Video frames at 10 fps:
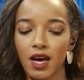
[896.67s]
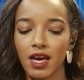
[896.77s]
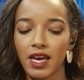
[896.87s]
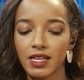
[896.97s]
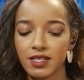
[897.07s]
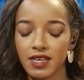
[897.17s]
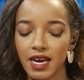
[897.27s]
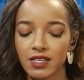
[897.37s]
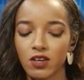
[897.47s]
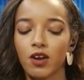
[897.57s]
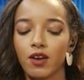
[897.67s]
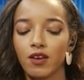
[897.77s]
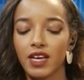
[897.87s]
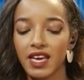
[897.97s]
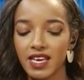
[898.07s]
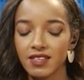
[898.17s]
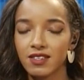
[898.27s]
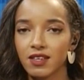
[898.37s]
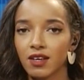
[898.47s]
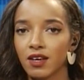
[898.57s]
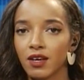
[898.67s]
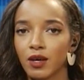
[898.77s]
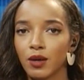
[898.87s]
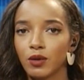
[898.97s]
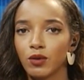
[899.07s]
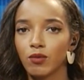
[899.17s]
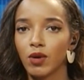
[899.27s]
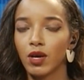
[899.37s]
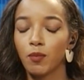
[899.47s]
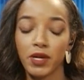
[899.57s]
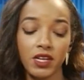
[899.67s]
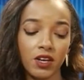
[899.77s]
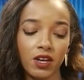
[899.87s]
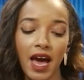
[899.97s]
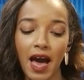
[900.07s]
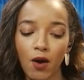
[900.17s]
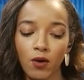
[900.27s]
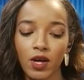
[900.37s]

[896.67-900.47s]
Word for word: insight on his opinion on how